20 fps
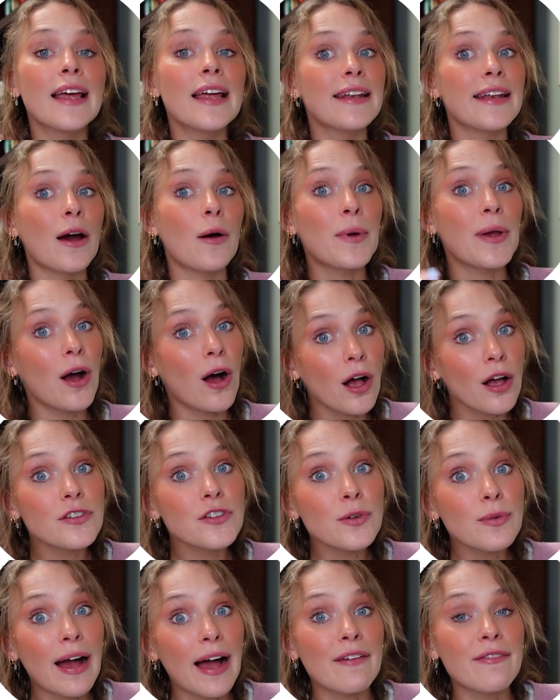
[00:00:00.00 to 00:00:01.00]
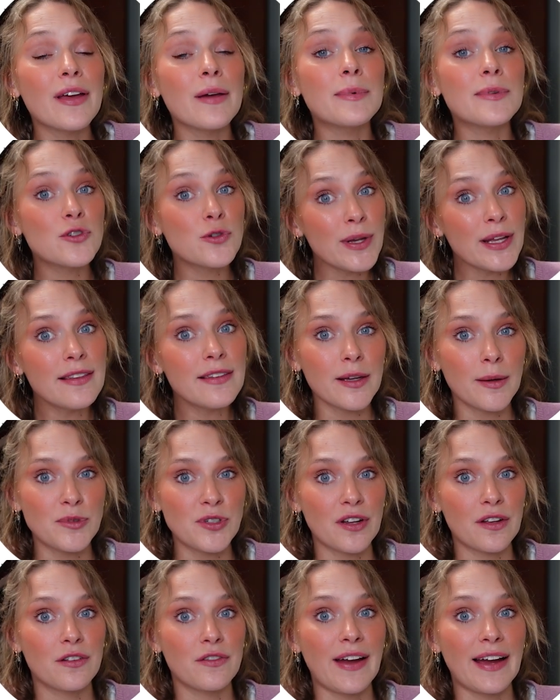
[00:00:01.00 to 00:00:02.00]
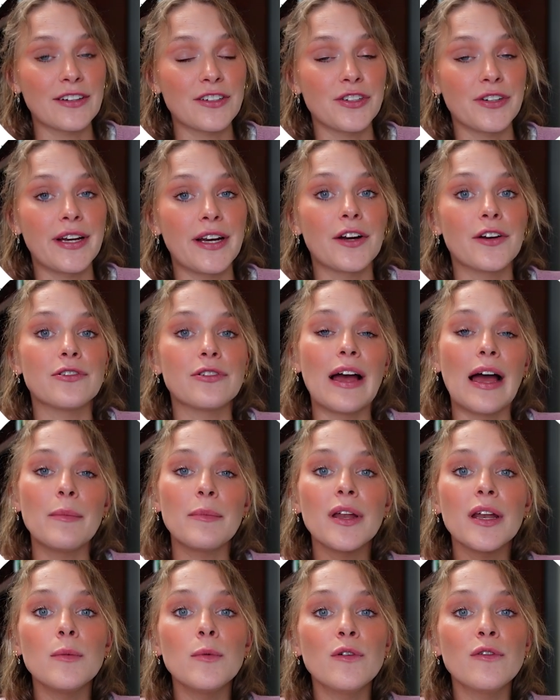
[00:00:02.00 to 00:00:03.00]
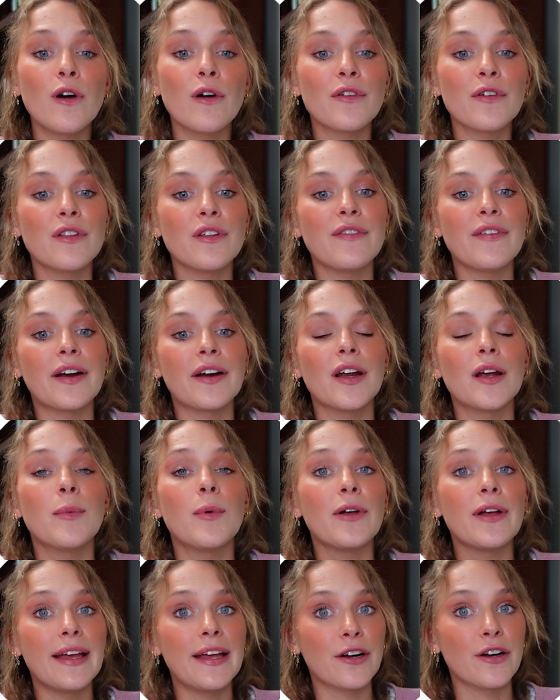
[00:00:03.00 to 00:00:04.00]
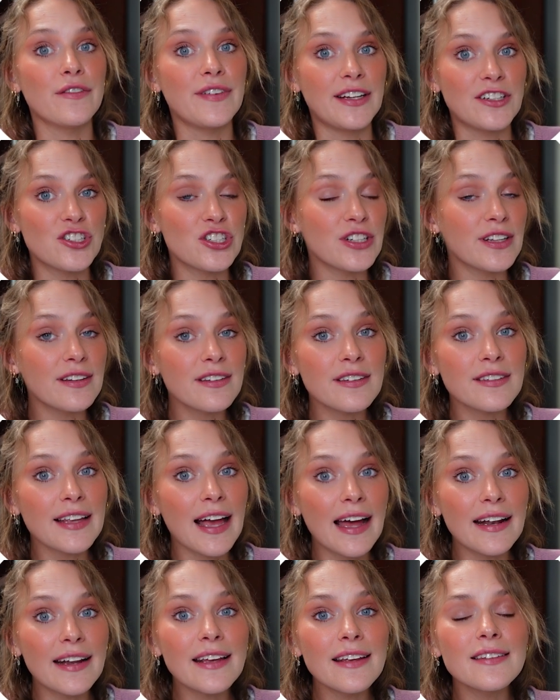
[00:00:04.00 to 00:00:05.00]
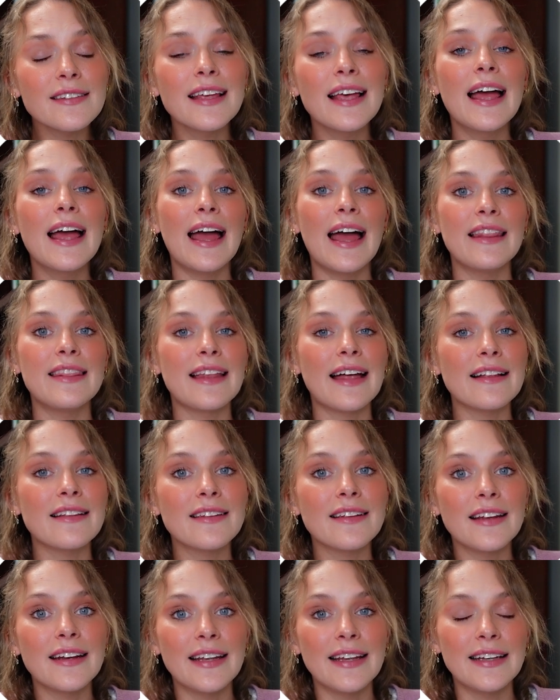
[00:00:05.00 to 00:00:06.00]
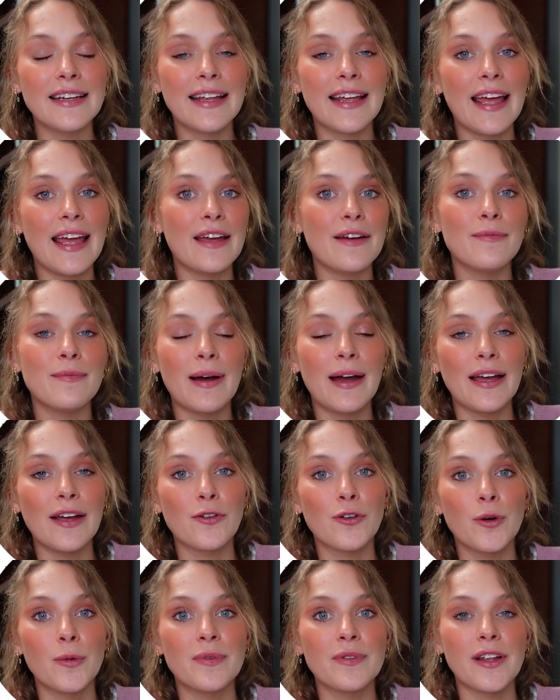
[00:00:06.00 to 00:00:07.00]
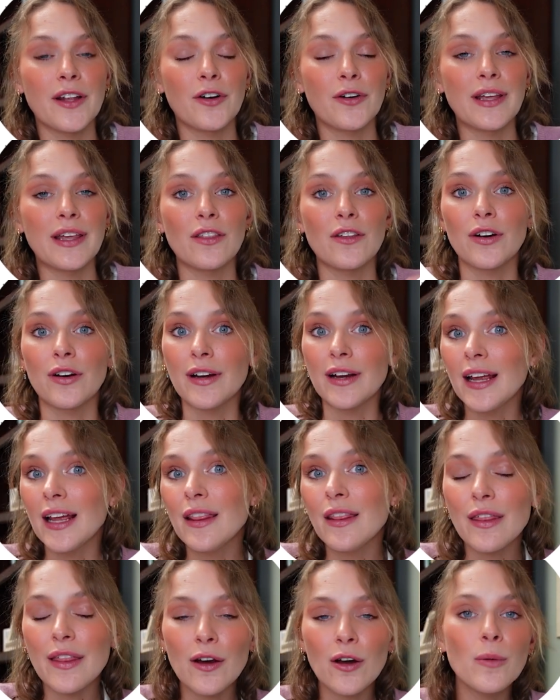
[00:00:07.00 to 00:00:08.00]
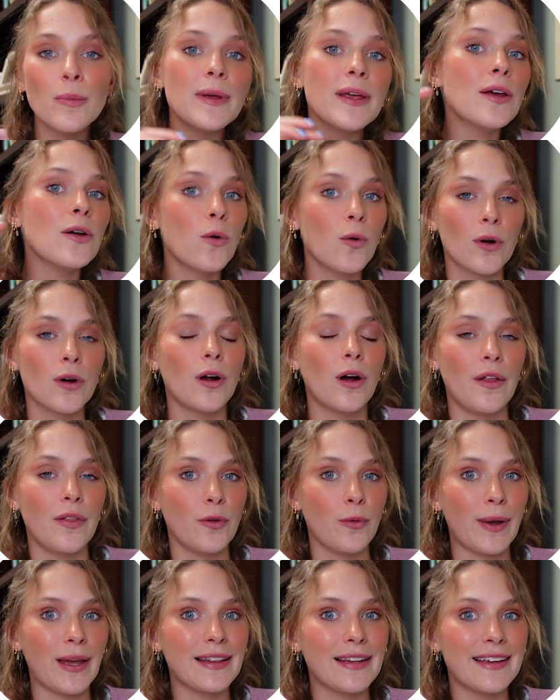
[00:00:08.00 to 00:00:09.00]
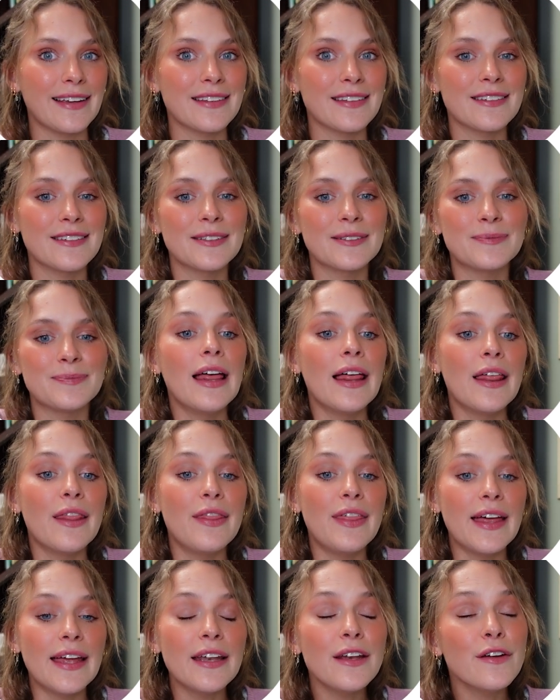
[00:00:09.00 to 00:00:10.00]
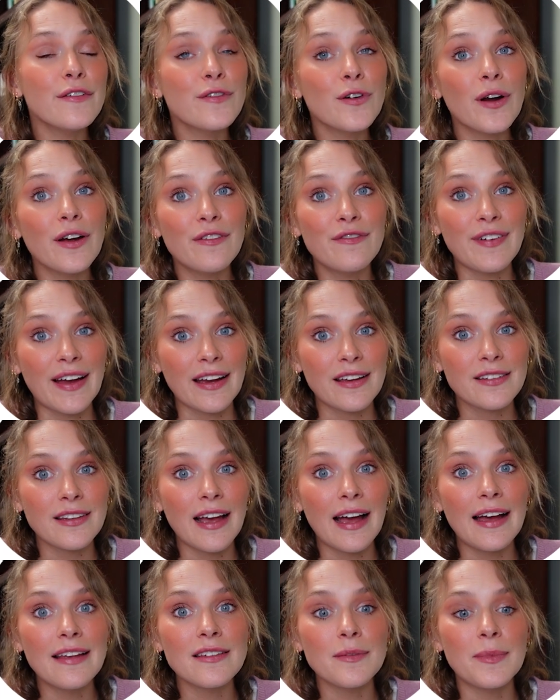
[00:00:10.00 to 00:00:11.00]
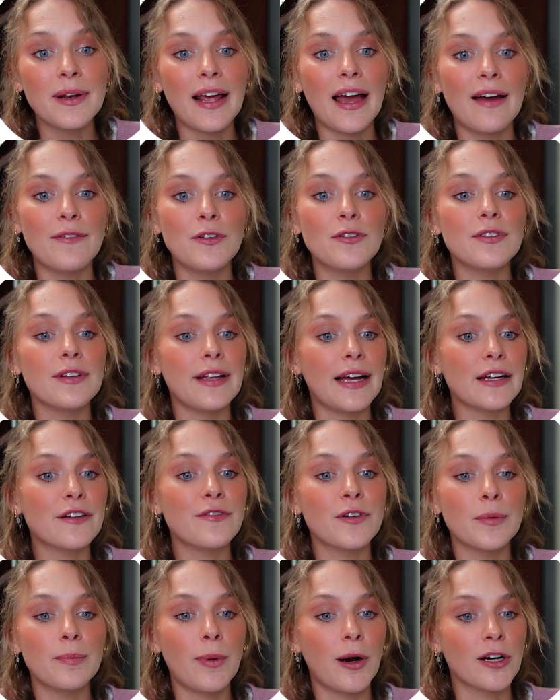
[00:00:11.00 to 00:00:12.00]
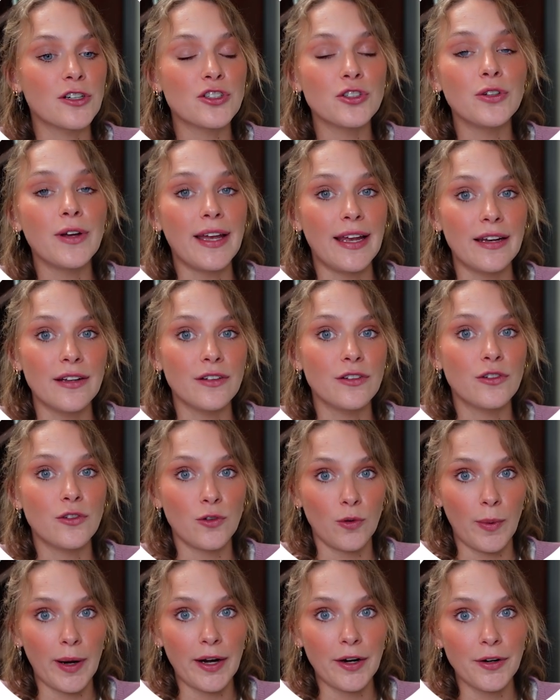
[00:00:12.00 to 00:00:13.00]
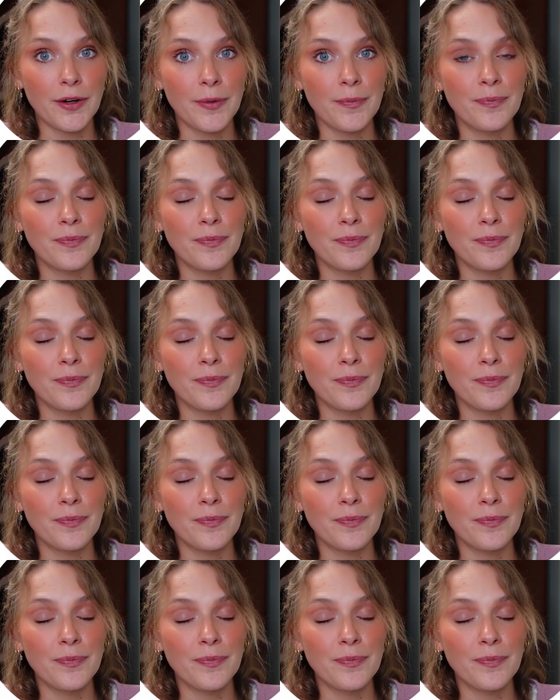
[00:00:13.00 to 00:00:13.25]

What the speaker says: Now we also have a between subjects factor here. So I'm going to move over the variable intervention status, and that's going to indicate my groups that are either in therapy or on the wait list. Then for effect size, I'm going to have you select for partial eta squared.